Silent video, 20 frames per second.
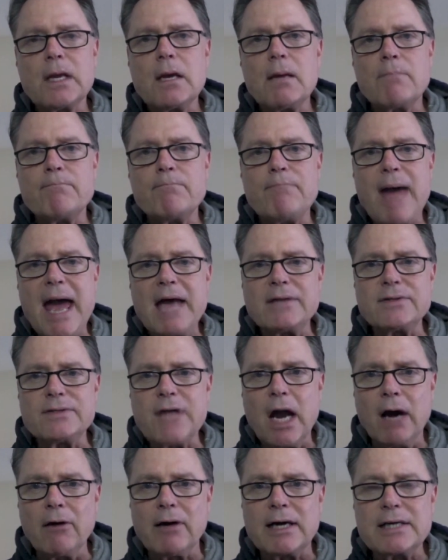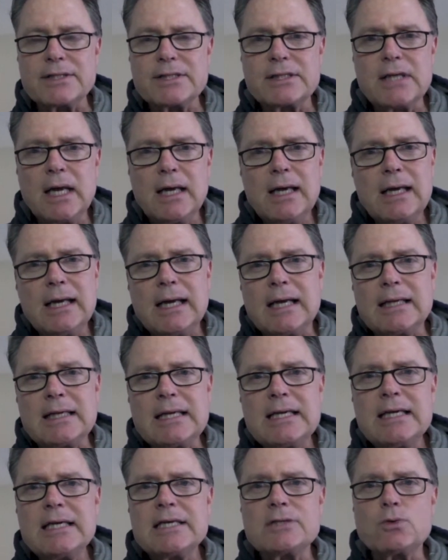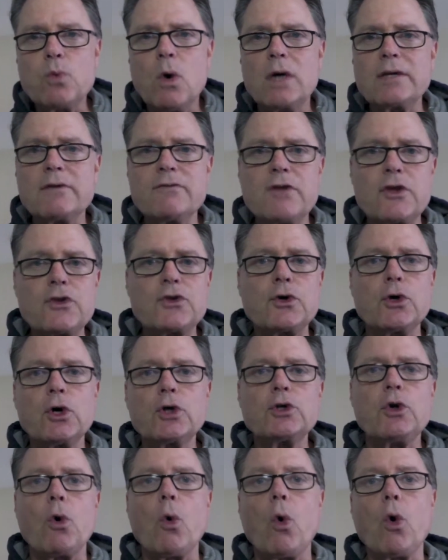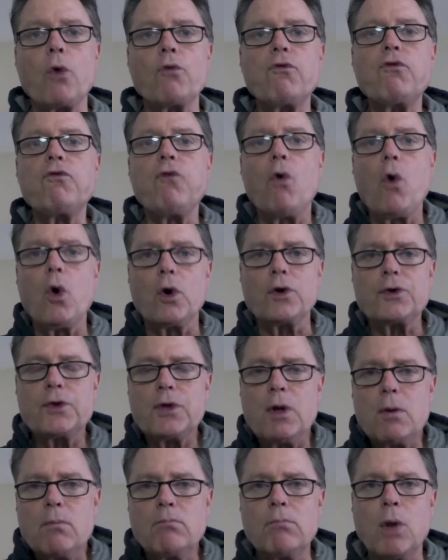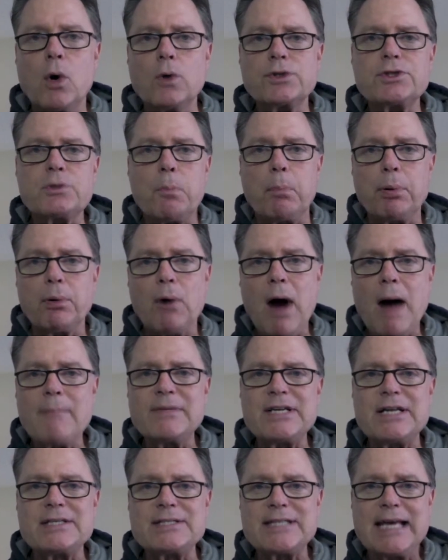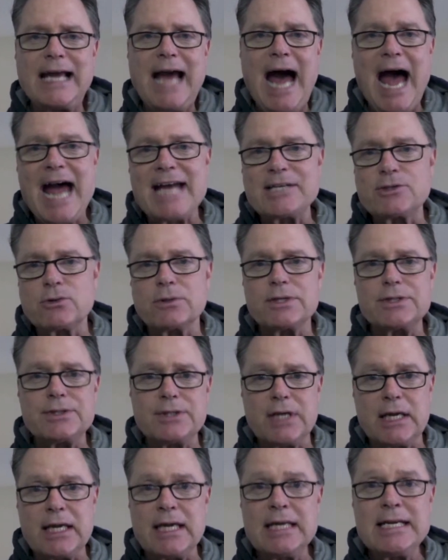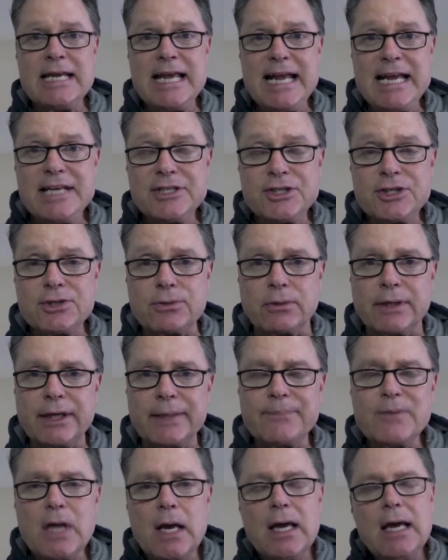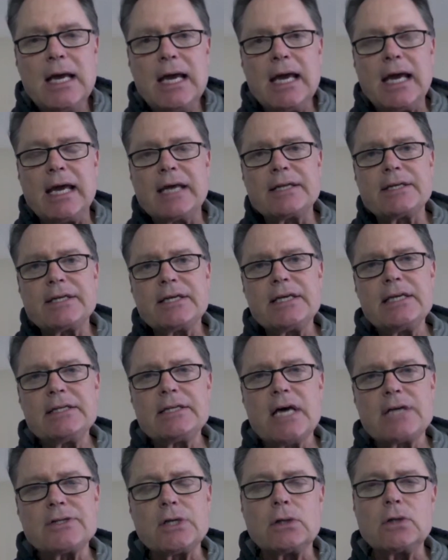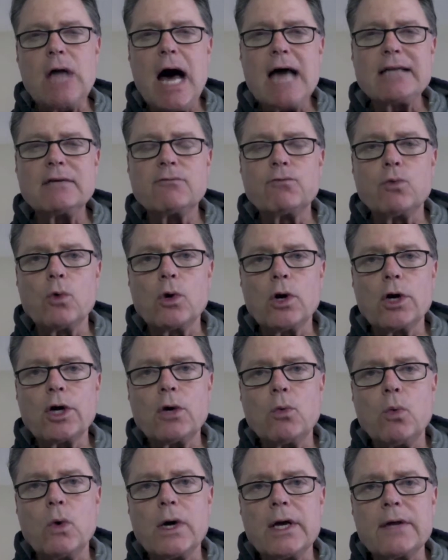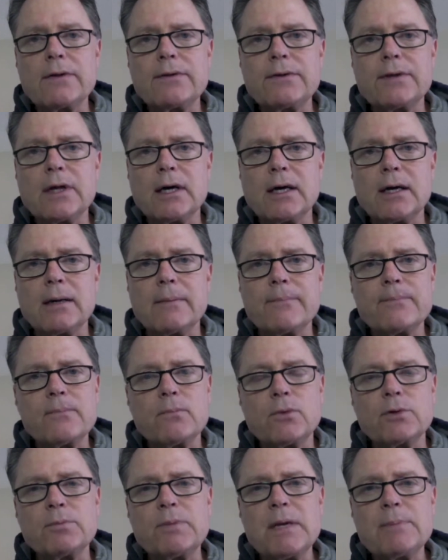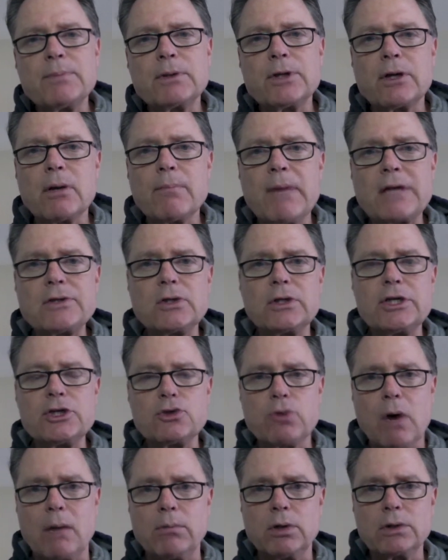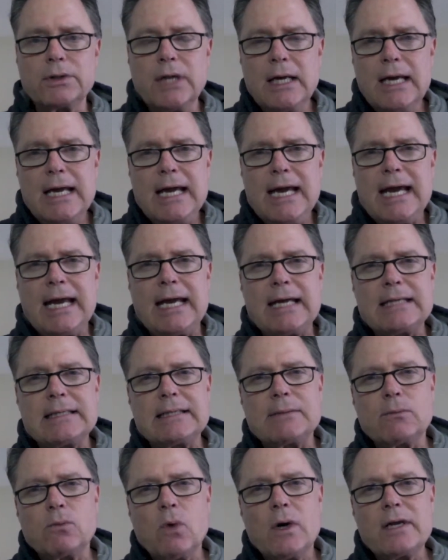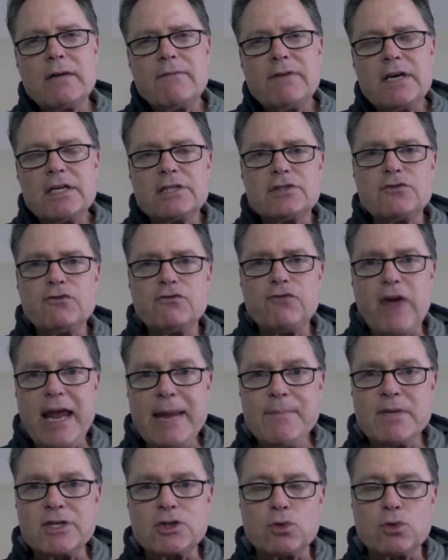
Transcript: Banderas, and he is one of the third or fourth most prominent psychiatrists in history. And he does a lot of work with people that are mentally troubled. And one of his famous